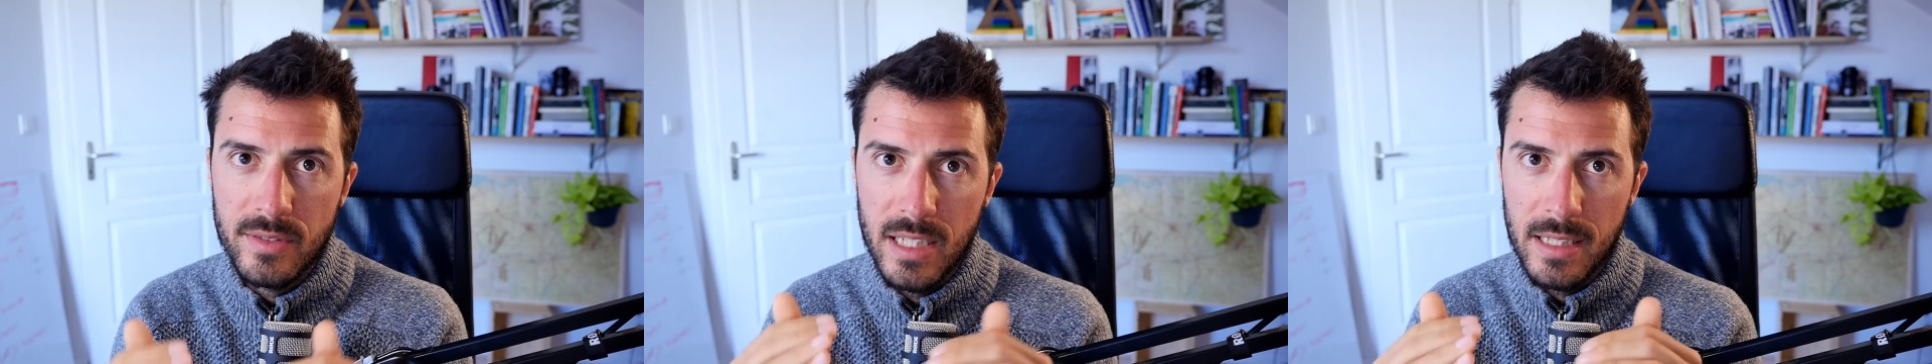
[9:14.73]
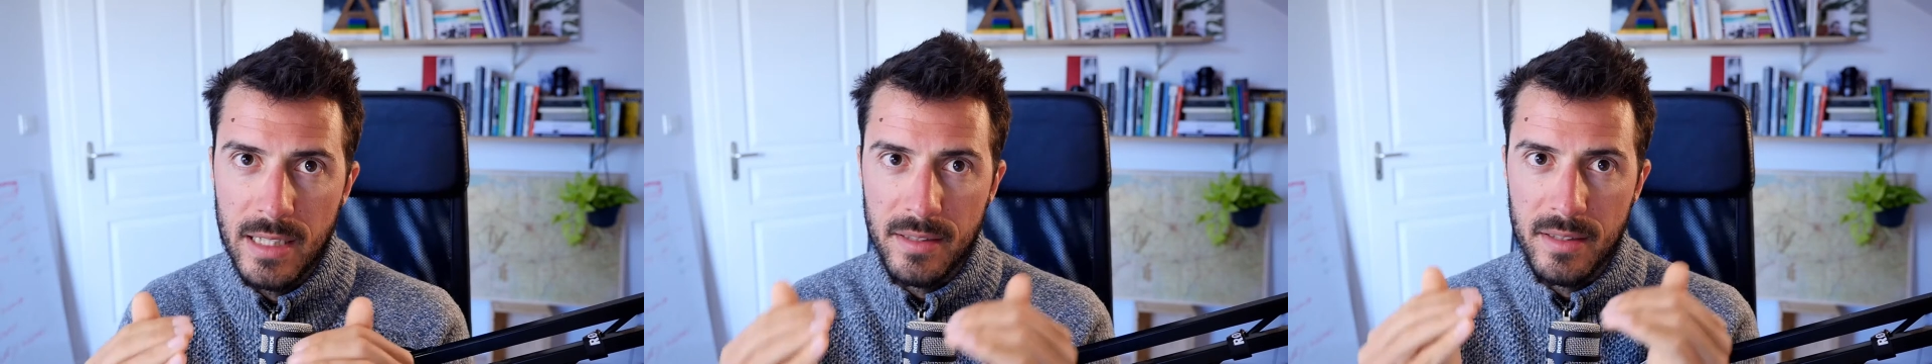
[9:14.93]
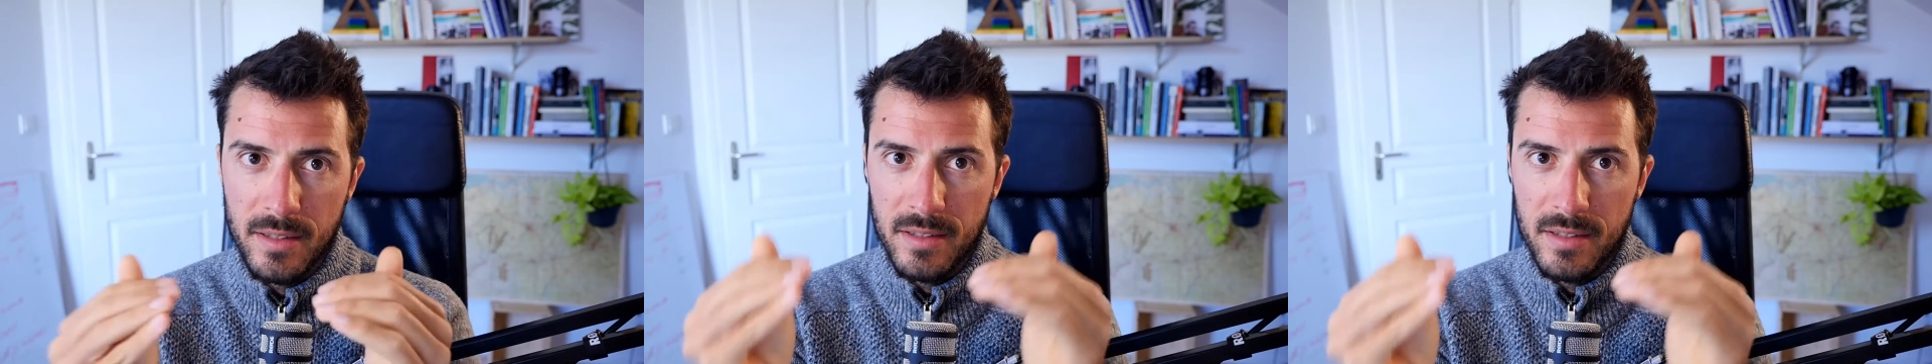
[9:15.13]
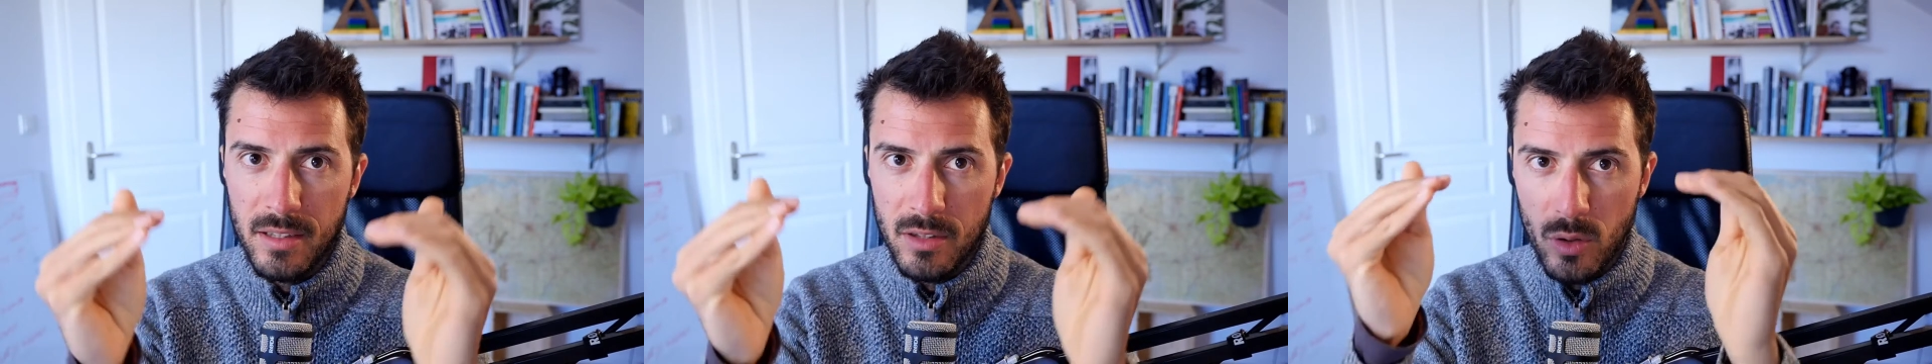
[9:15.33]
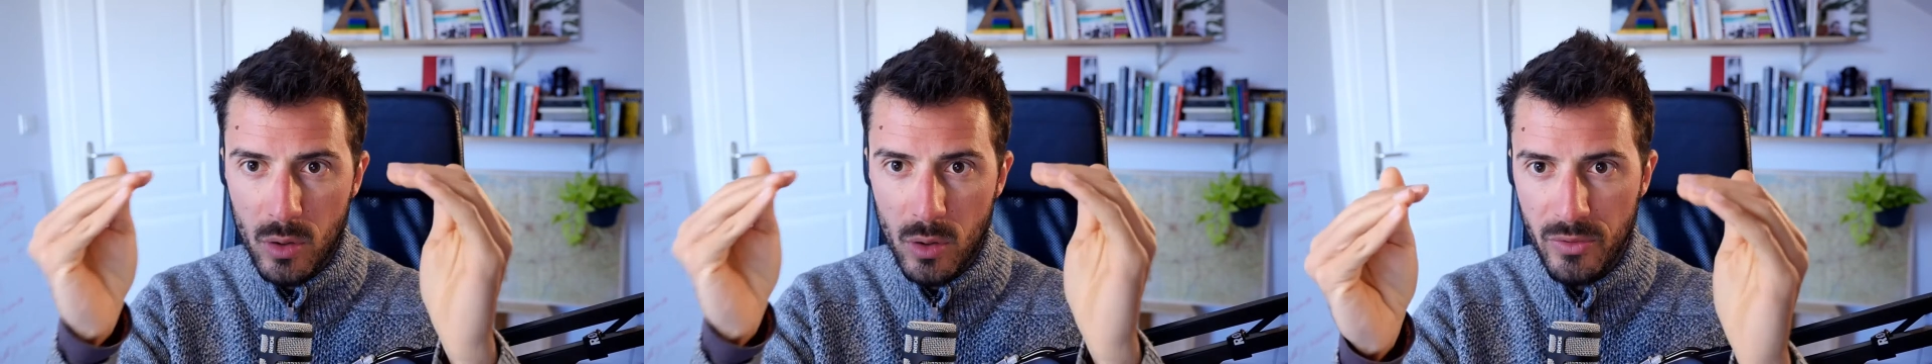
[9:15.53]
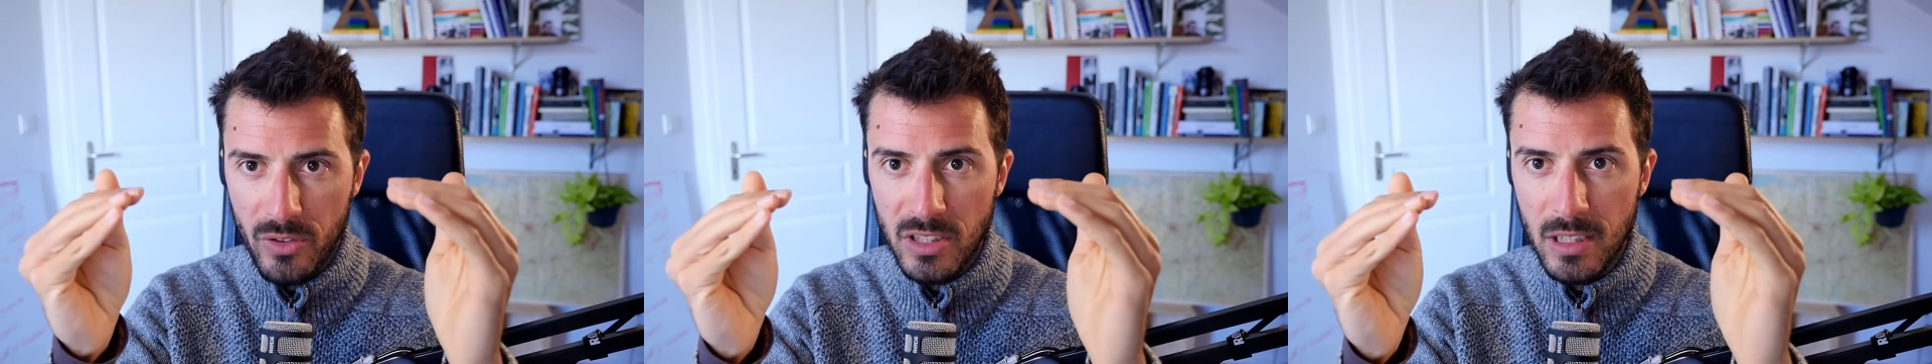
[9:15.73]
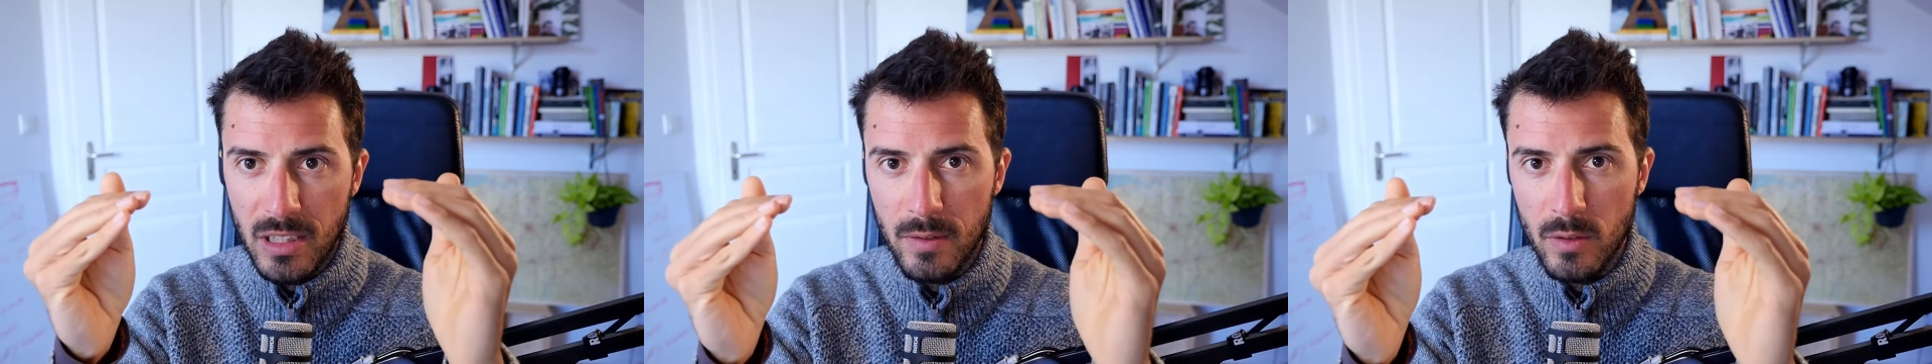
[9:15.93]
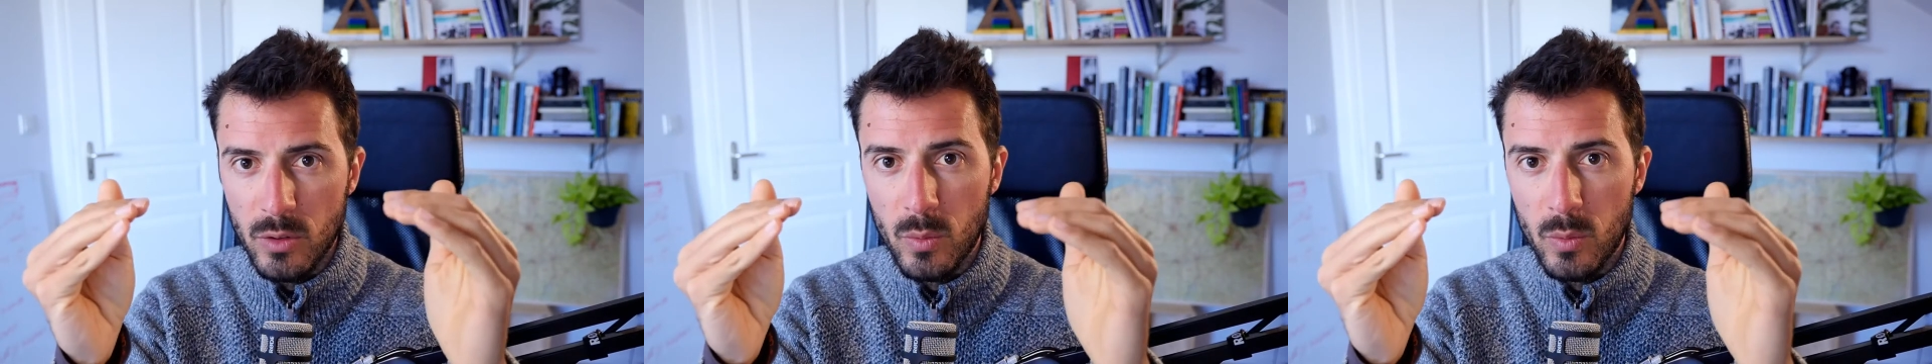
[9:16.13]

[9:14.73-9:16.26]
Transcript: data sets at all of these levels.